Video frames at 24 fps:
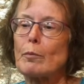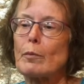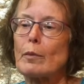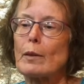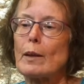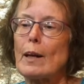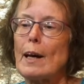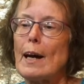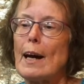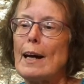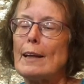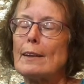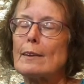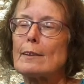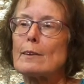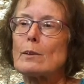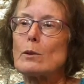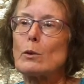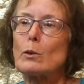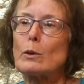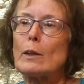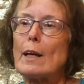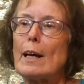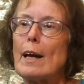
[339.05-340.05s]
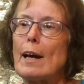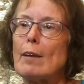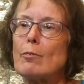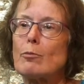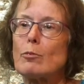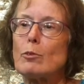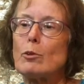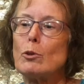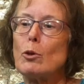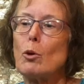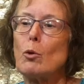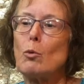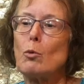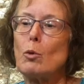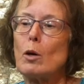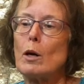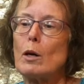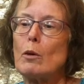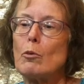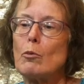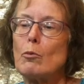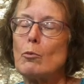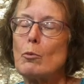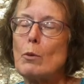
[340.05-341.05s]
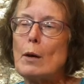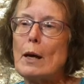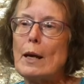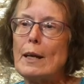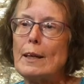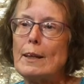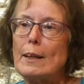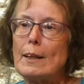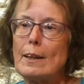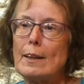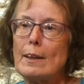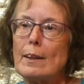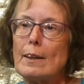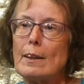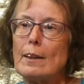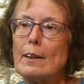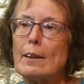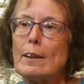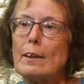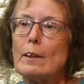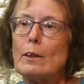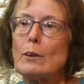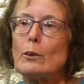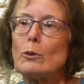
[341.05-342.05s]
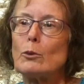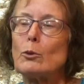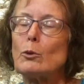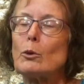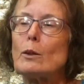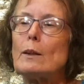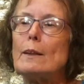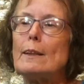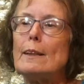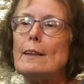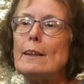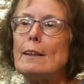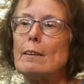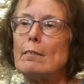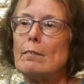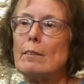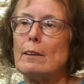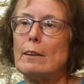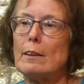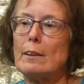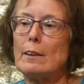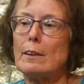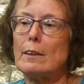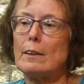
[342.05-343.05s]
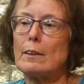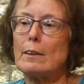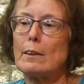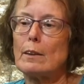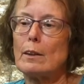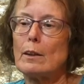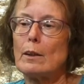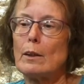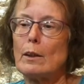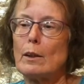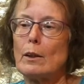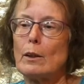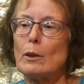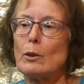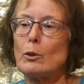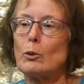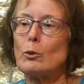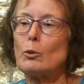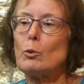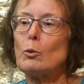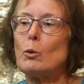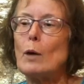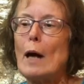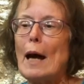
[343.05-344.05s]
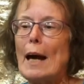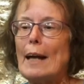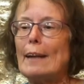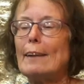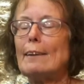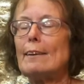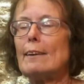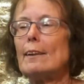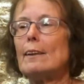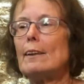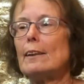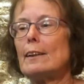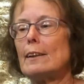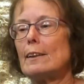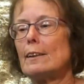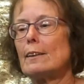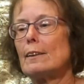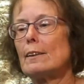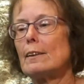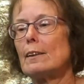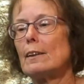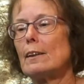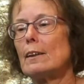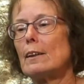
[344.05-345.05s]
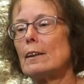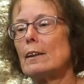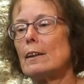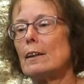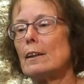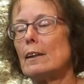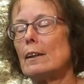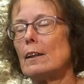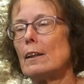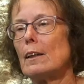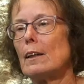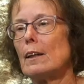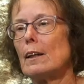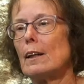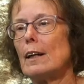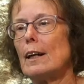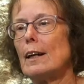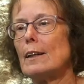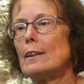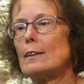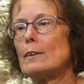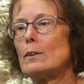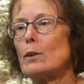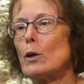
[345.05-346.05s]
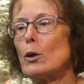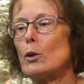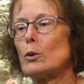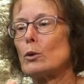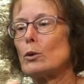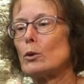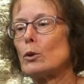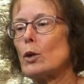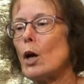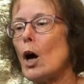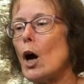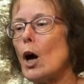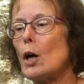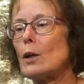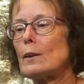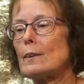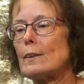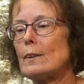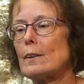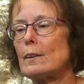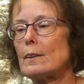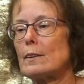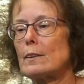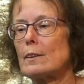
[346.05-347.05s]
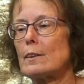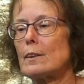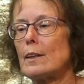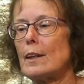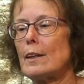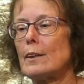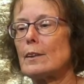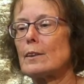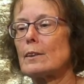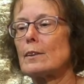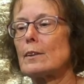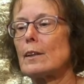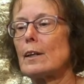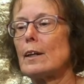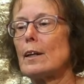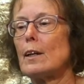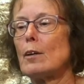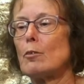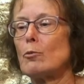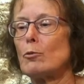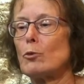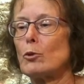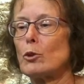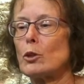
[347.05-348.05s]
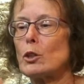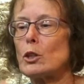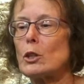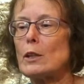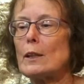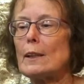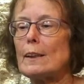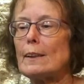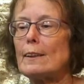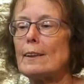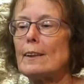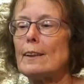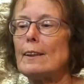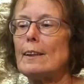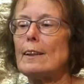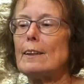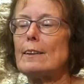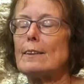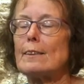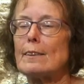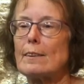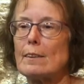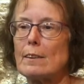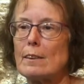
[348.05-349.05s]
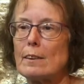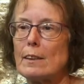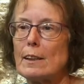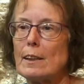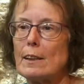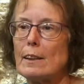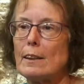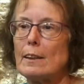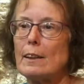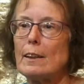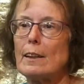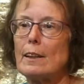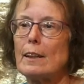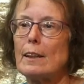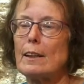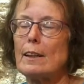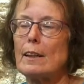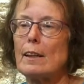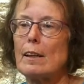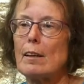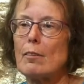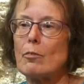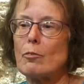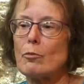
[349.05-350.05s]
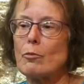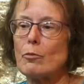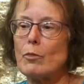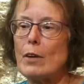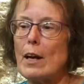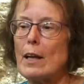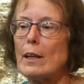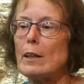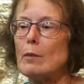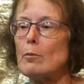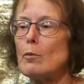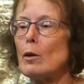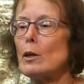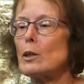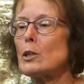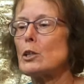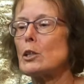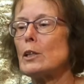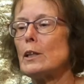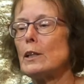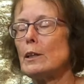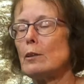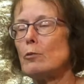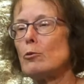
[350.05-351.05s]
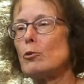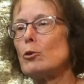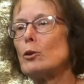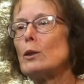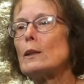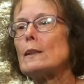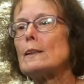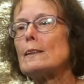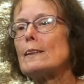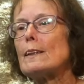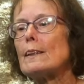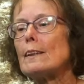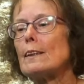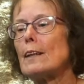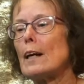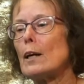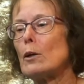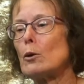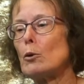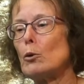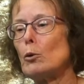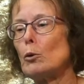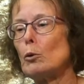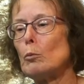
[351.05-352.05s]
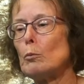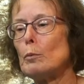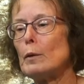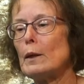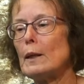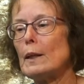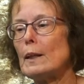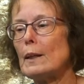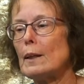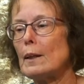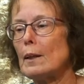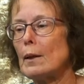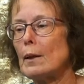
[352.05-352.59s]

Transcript: and so they have no way to deal with it, to handle it. And so toxic stress for children is really very much influencing their whole being.